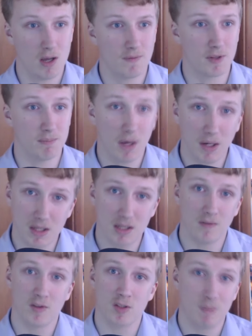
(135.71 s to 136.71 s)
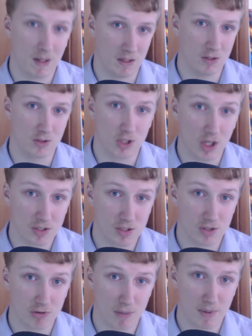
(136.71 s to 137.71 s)
For the money that you've spent just to
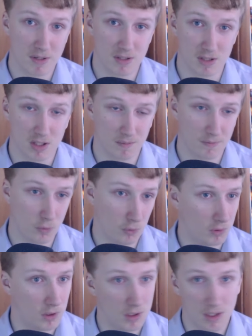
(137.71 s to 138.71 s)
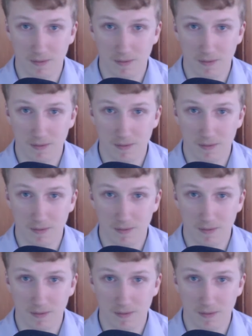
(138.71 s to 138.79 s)
scrape into the top four,